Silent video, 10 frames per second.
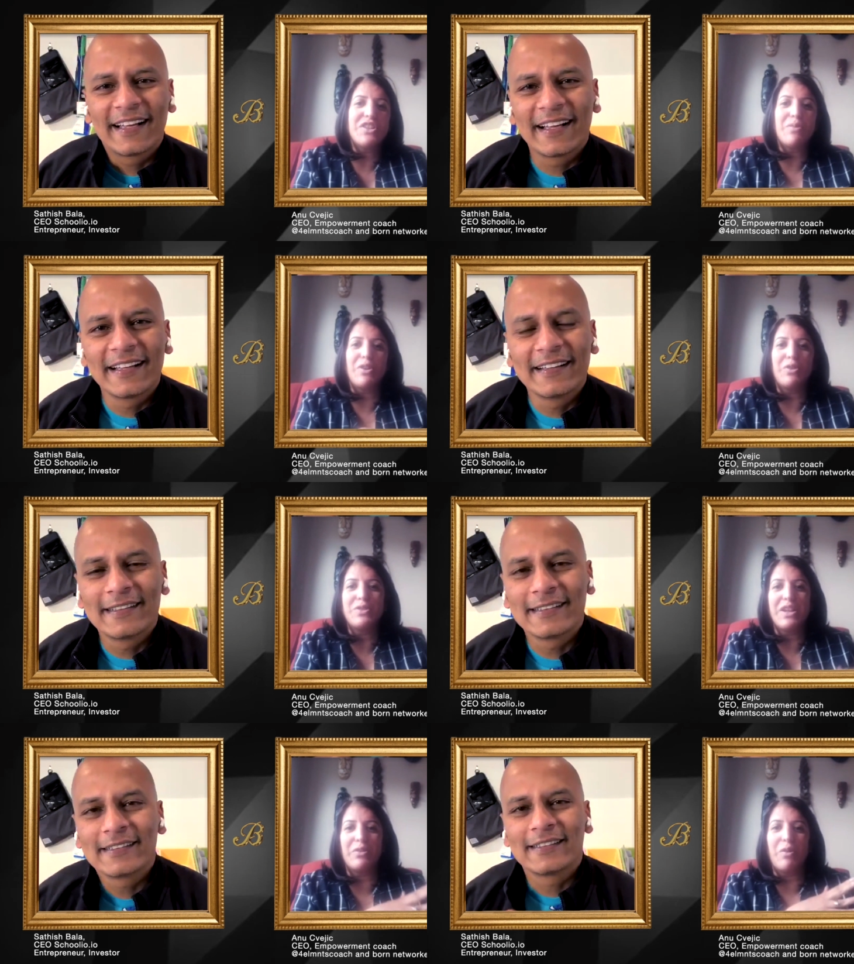Speaker 1: to go down the
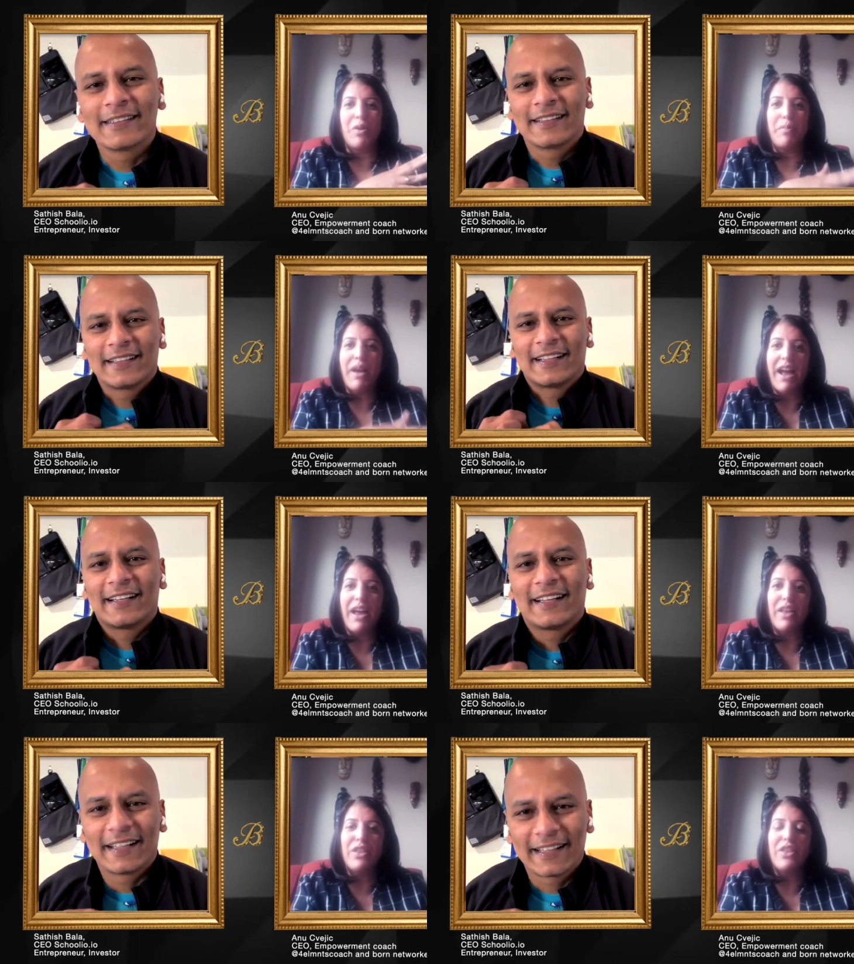wrong path.
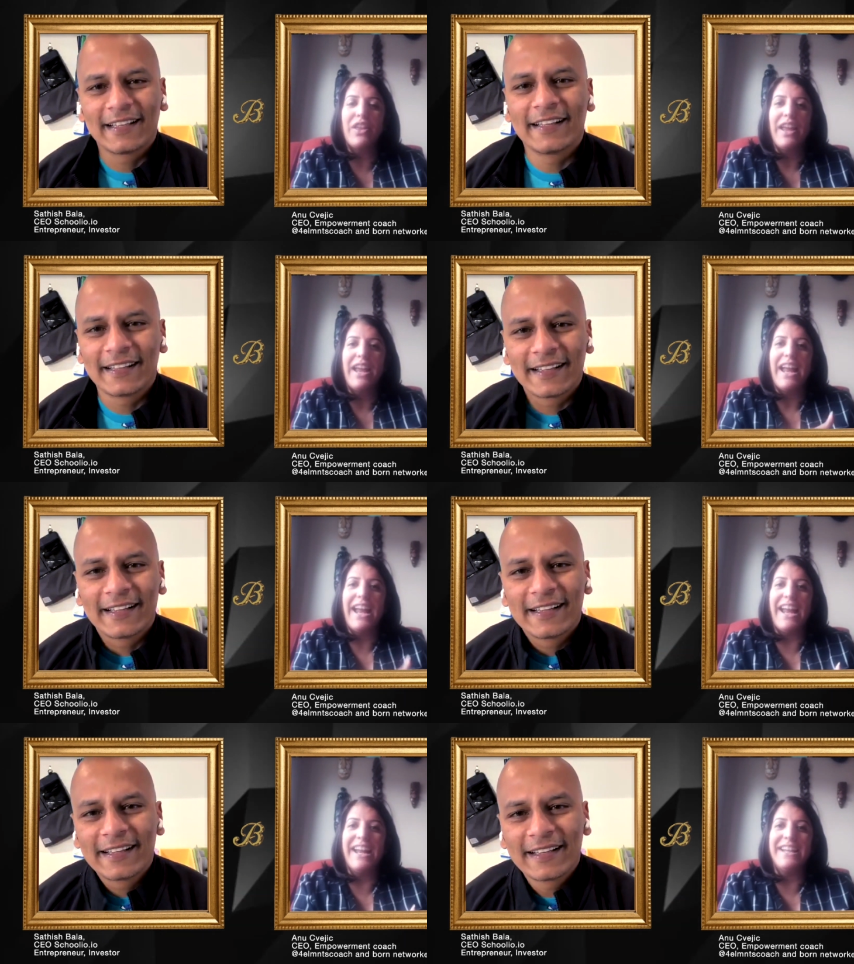
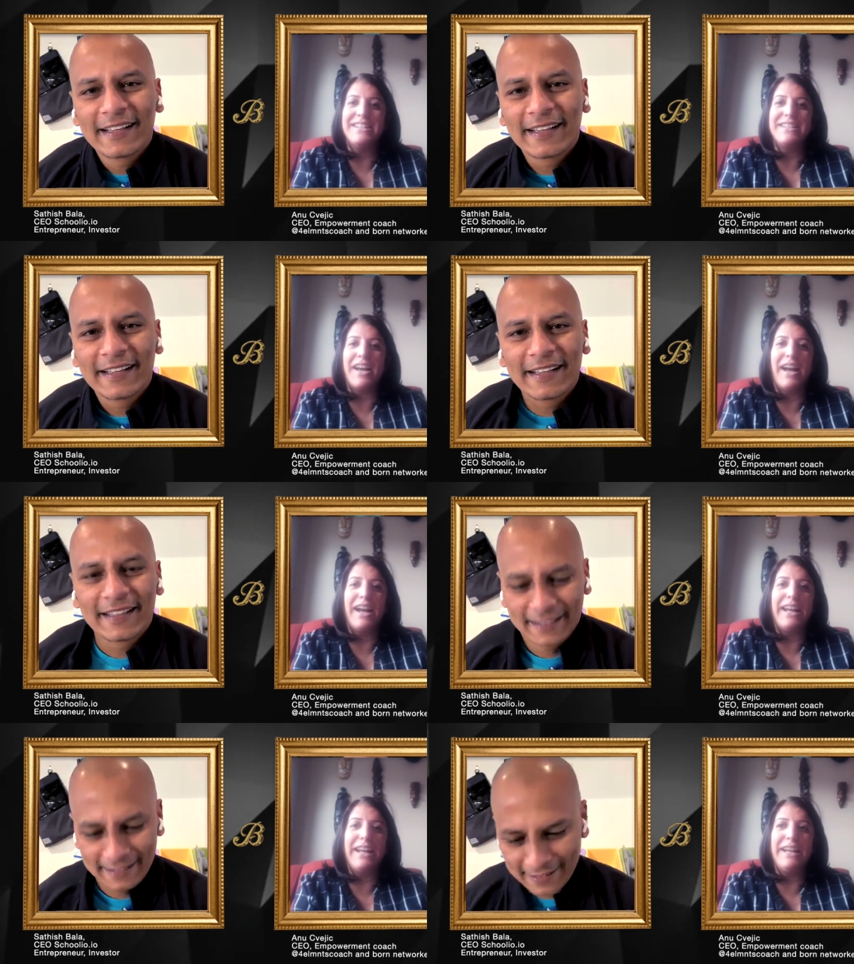And
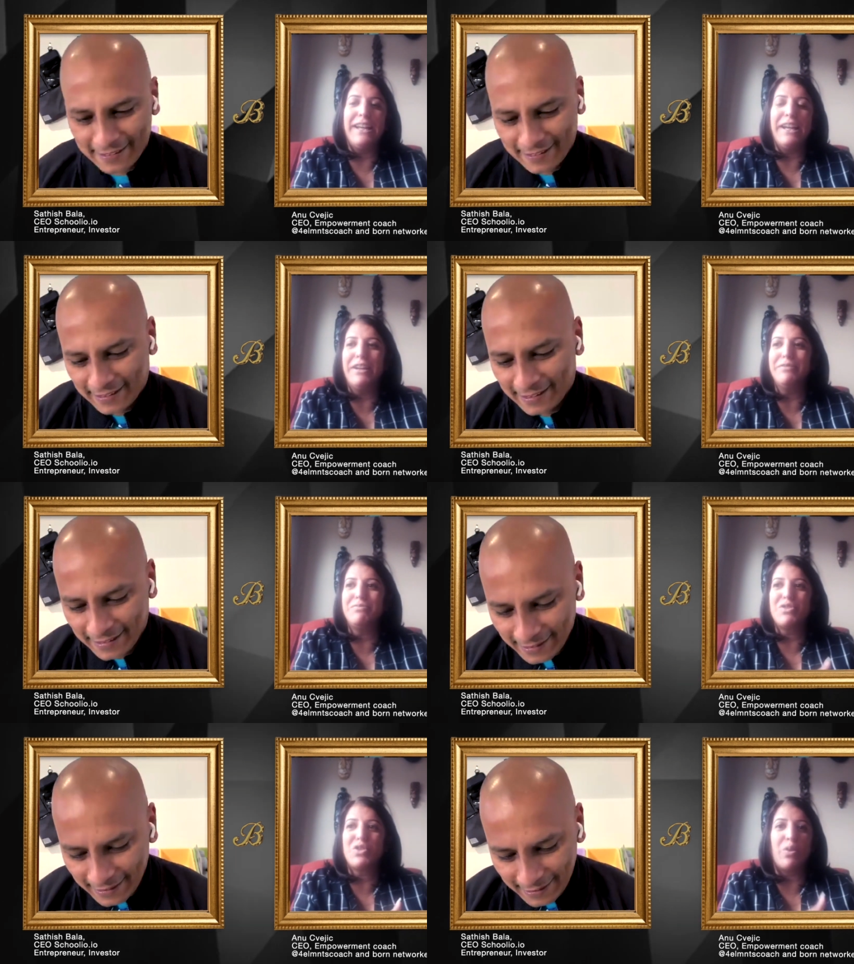I
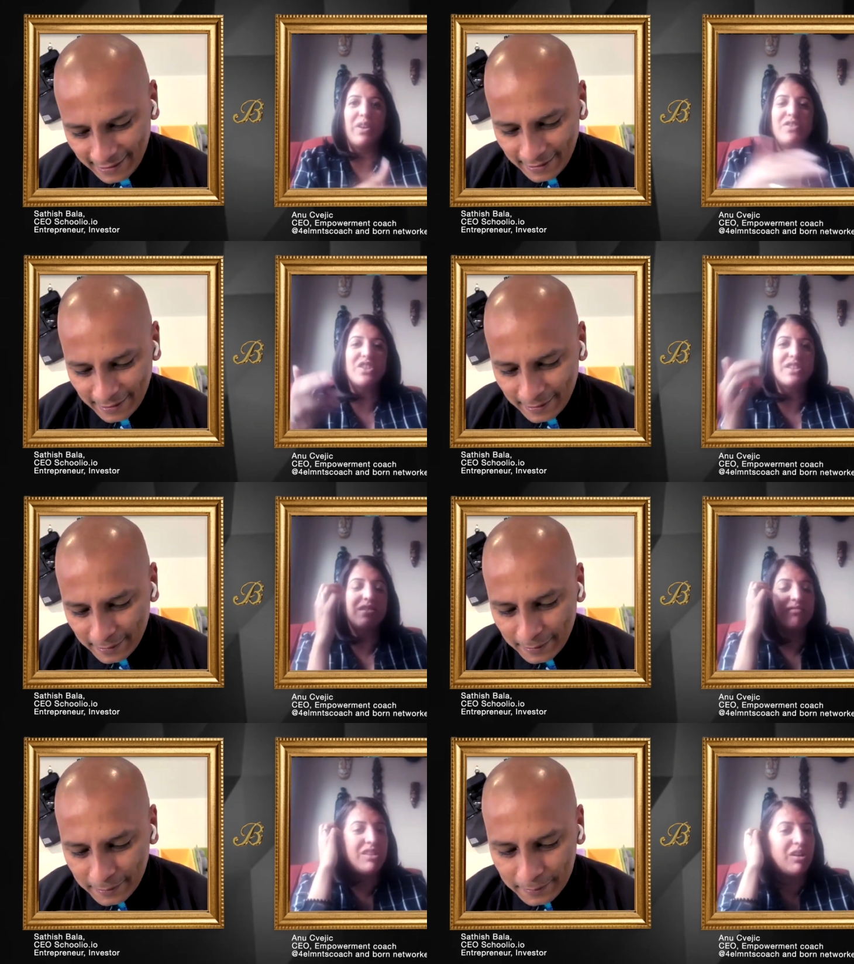sort of just, you
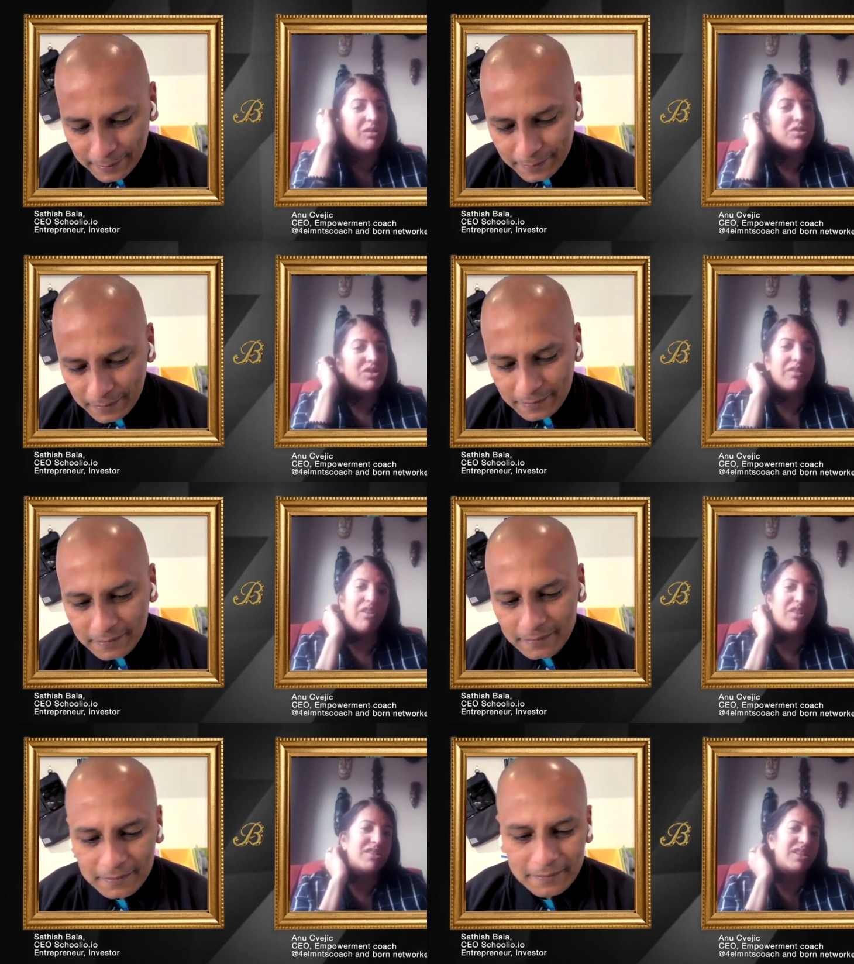know, started
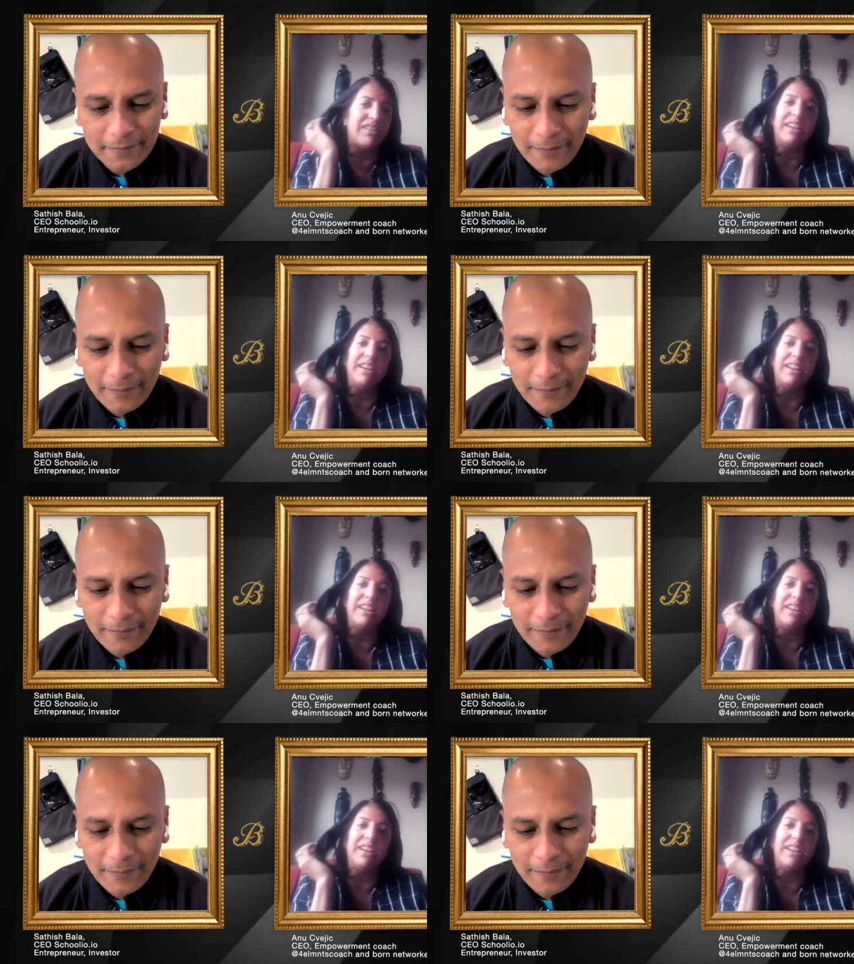volunteering.